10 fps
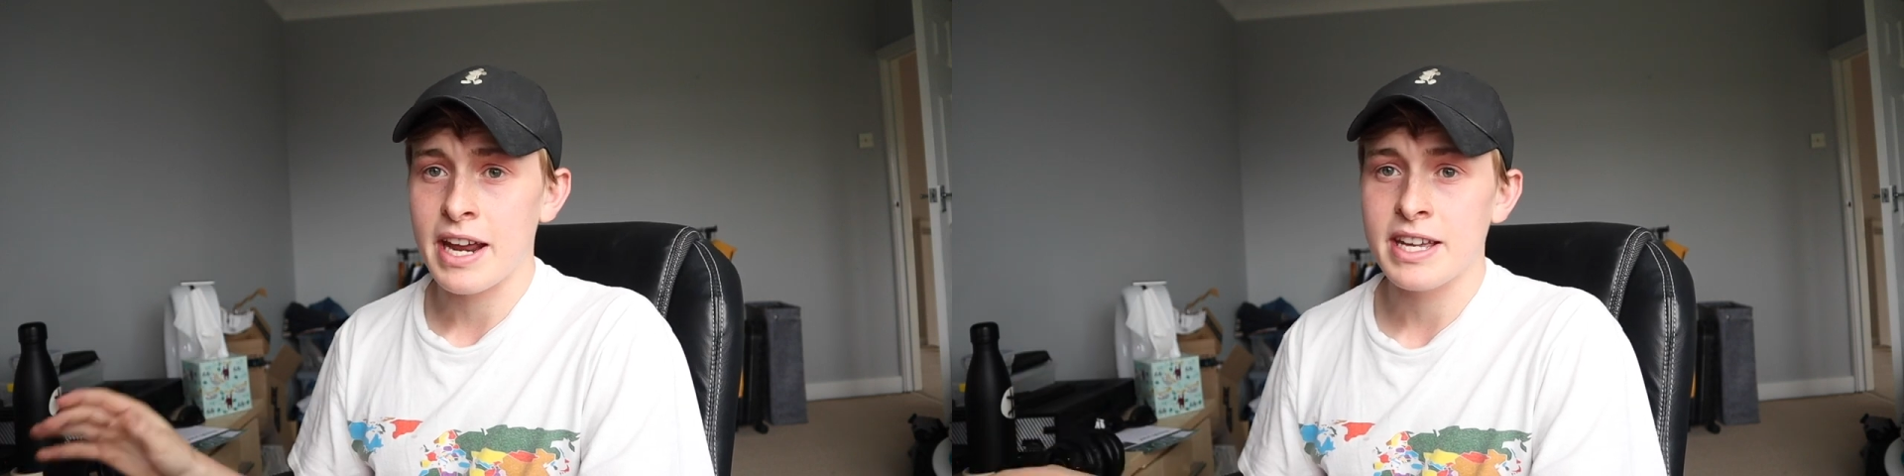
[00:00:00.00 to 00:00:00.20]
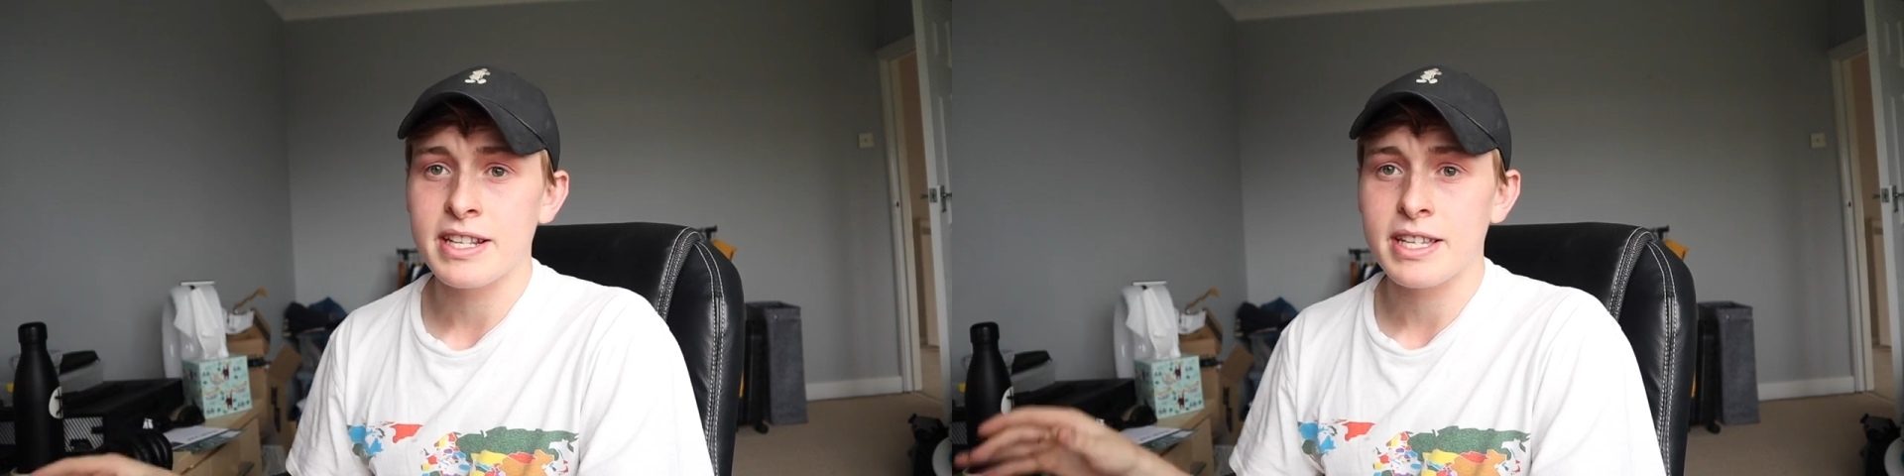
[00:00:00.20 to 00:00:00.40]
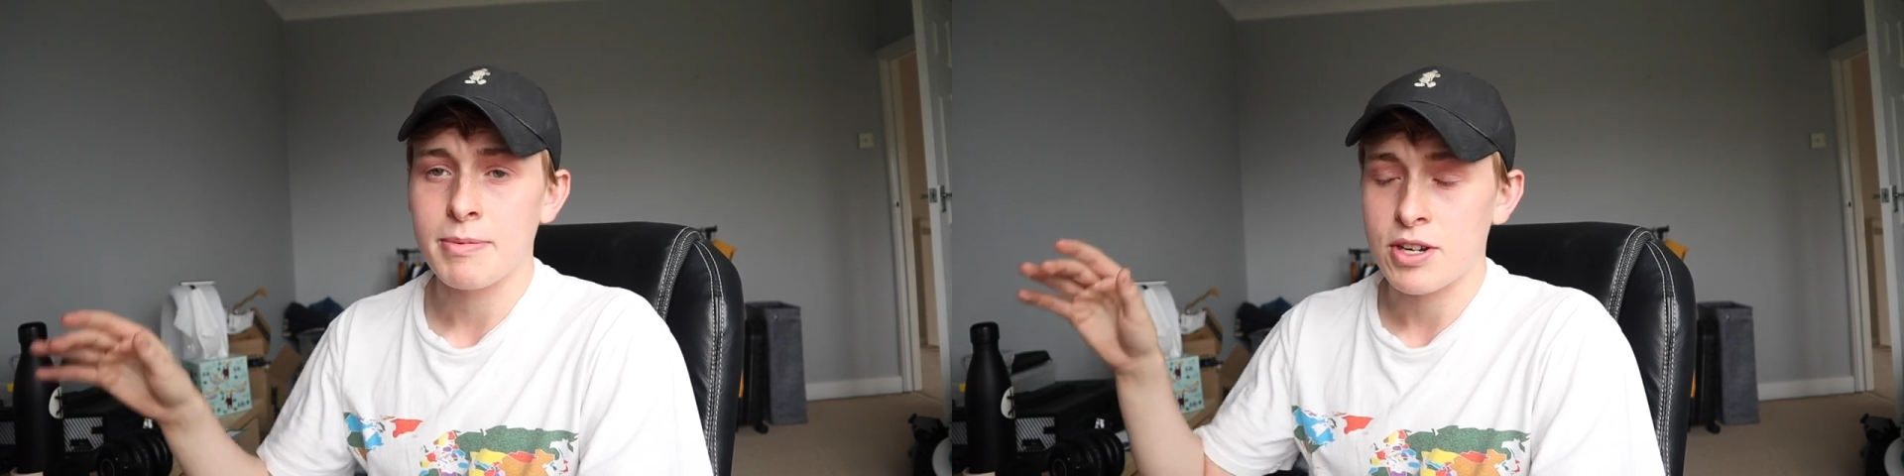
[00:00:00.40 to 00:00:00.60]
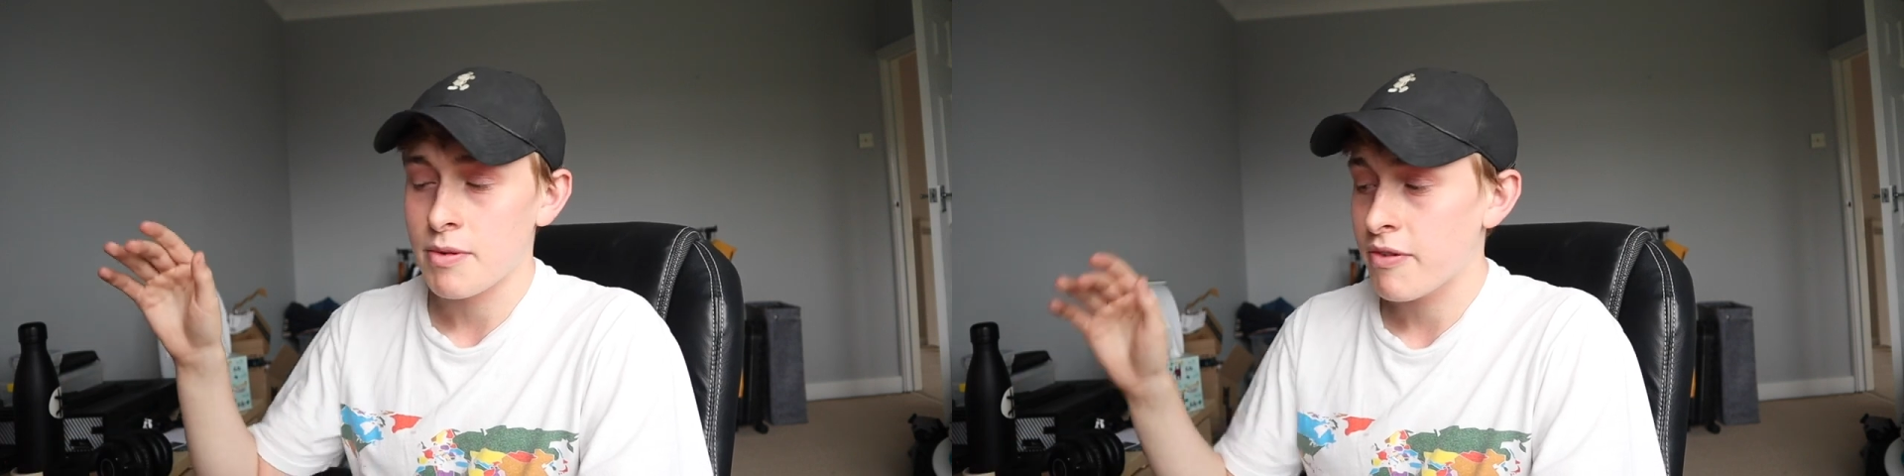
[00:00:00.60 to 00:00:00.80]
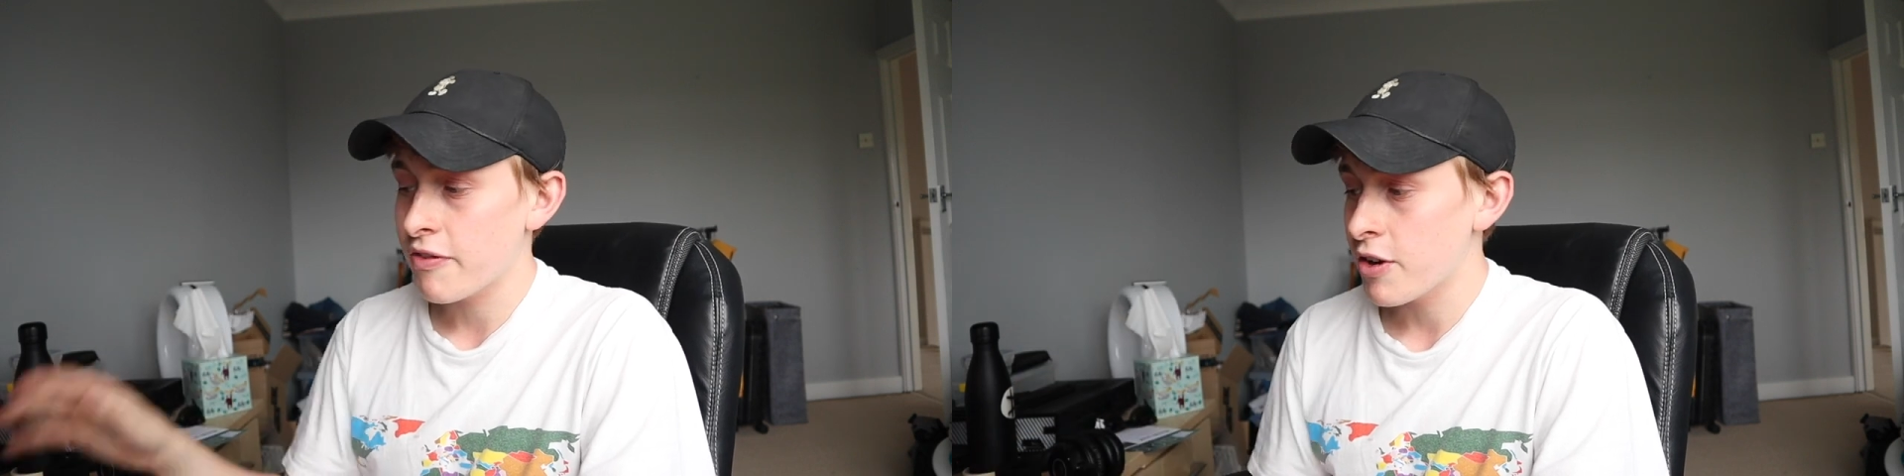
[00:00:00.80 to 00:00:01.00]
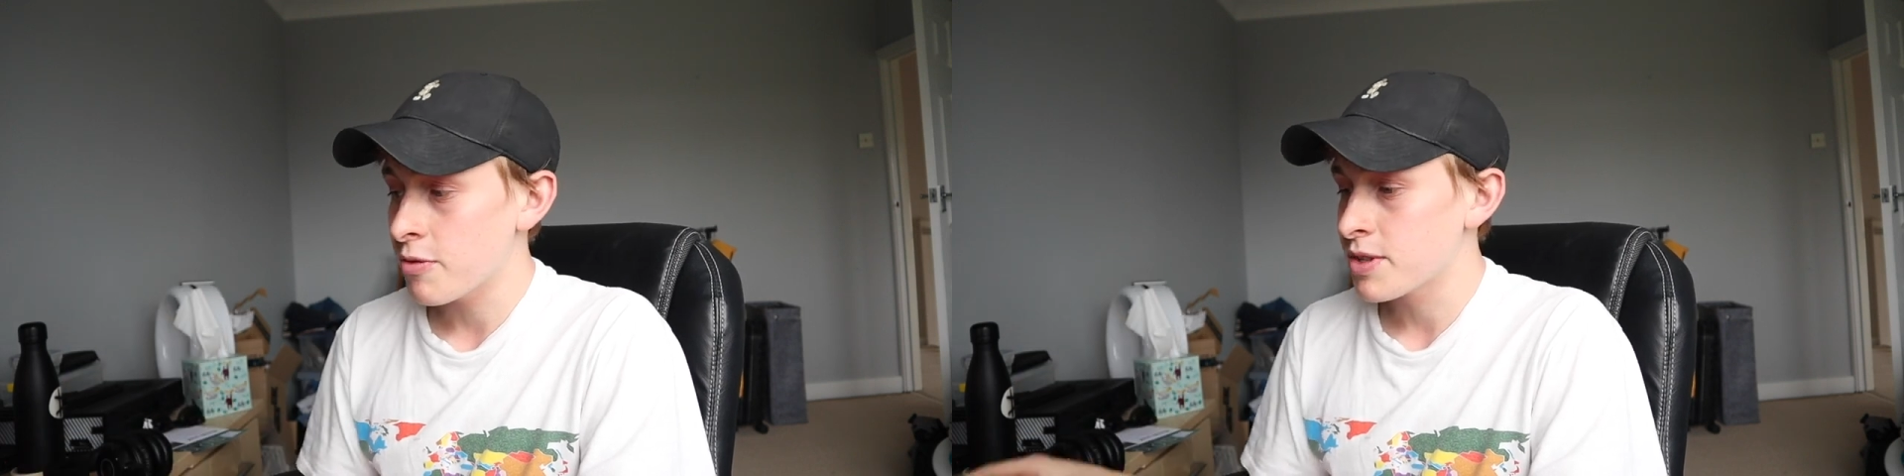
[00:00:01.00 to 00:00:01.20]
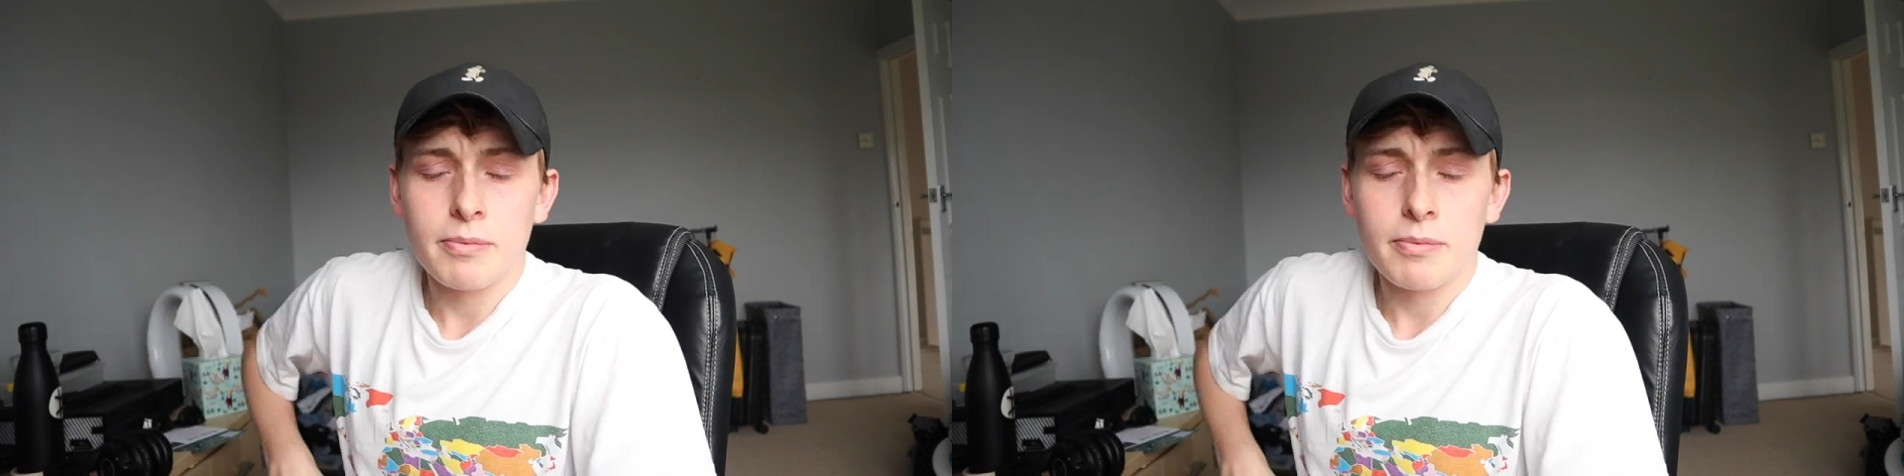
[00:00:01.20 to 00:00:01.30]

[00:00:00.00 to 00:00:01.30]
edits, especially with films.